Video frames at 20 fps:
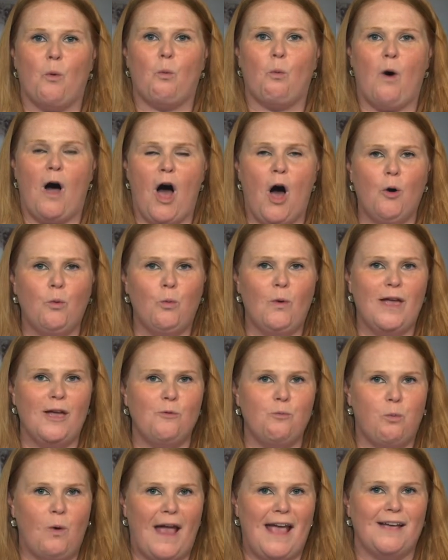while we
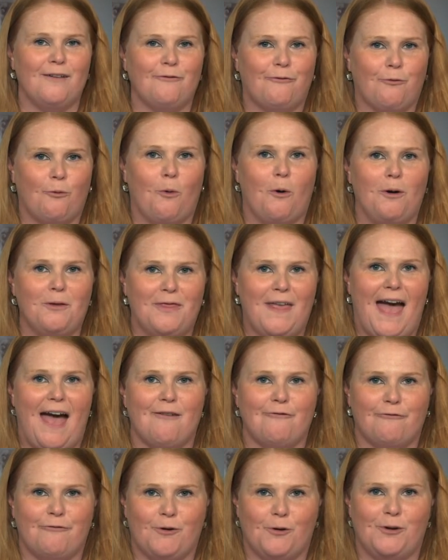wait for
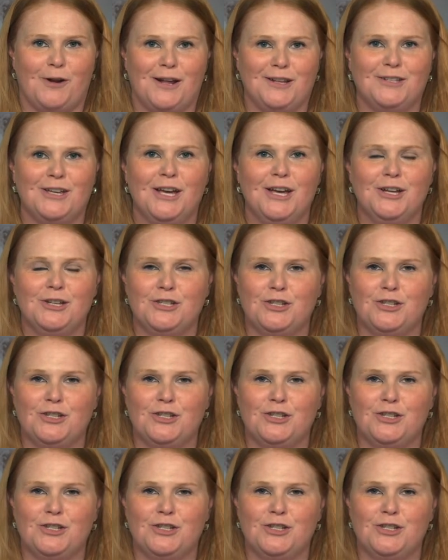that verdict